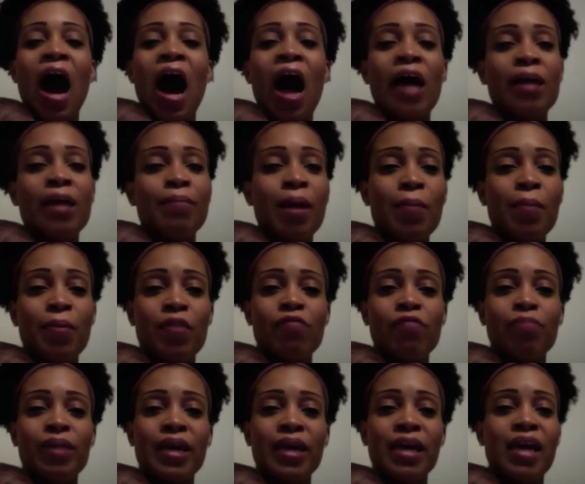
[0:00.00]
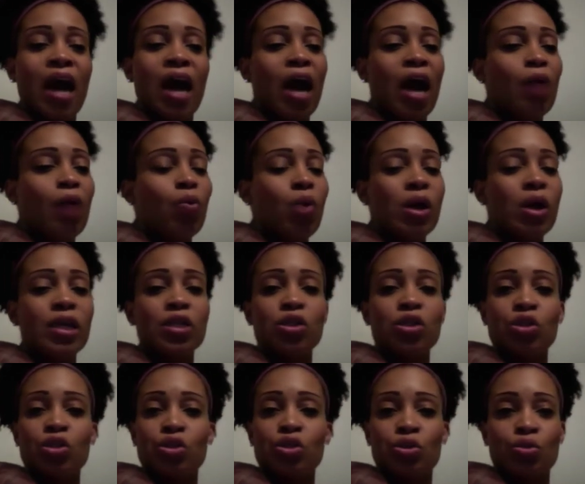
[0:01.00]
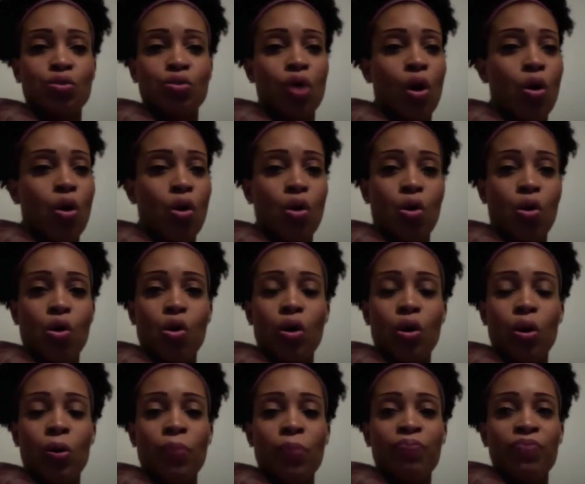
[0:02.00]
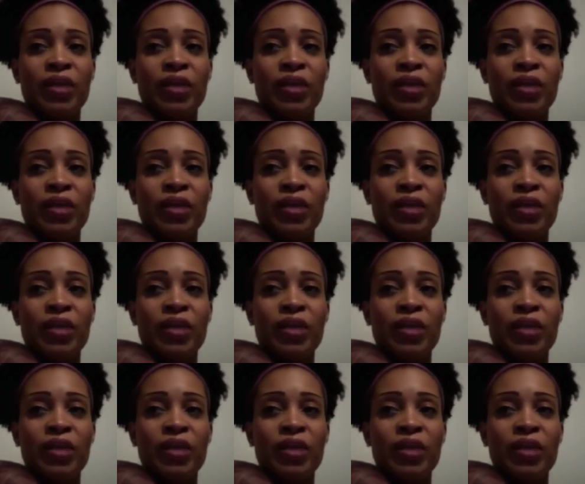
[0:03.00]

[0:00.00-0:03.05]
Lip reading: in my birth plan, I wanted to do the whole,